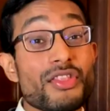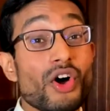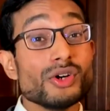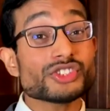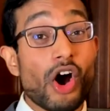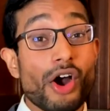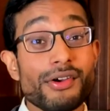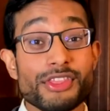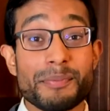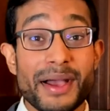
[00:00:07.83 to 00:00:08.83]
those
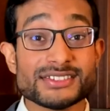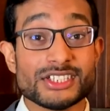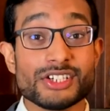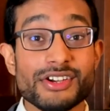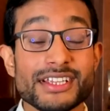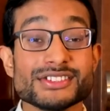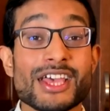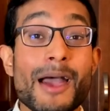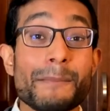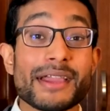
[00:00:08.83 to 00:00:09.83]
aren't the best degrees,
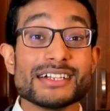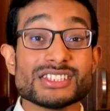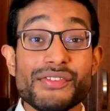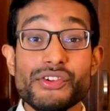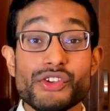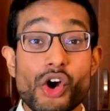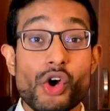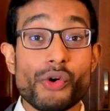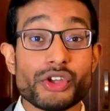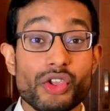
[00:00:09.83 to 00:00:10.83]
because if you don't
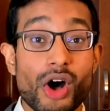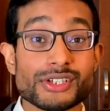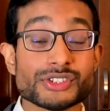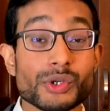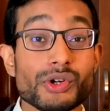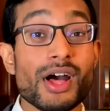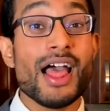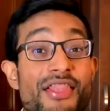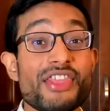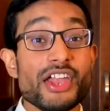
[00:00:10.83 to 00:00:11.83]
go to law school,
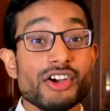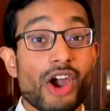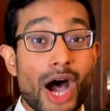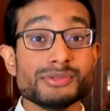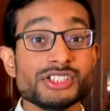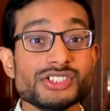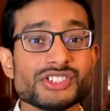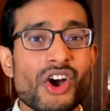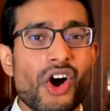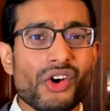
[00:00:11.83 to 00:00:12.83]
then your options
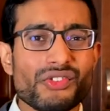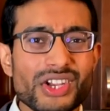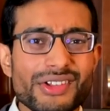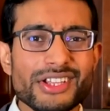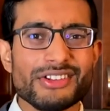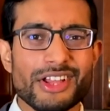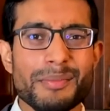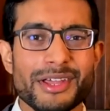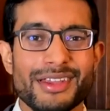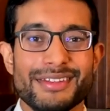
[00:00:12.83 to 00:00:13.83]
are really
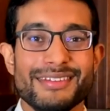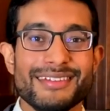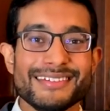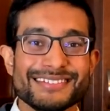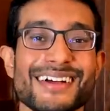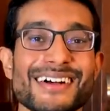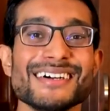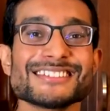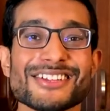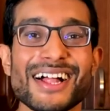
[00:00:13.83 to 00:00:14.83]
limited.
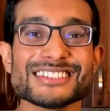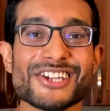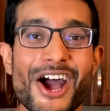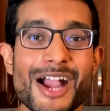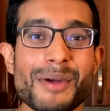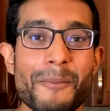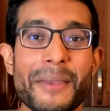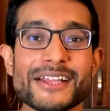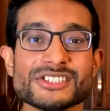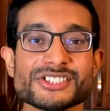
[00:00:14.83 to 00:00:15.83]
So let's talk about
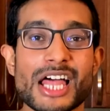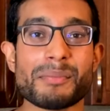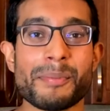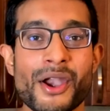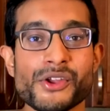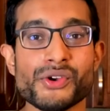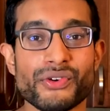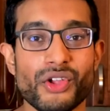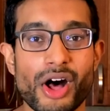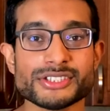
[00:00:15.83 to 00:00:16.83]
majors that prepare you for
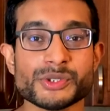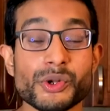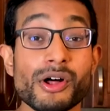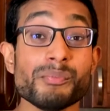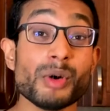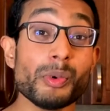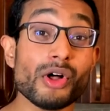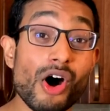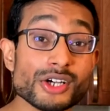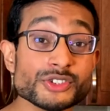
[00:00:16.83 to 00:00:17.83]
law school, but will
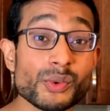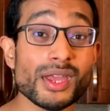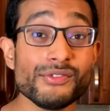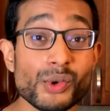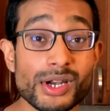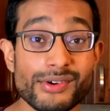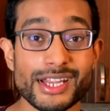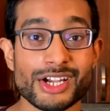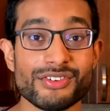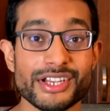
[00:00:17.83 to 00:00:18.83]
also give you a great
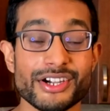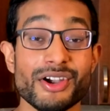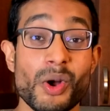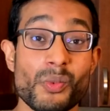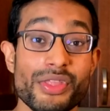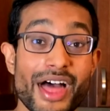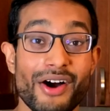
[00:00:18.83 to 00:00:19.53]
career without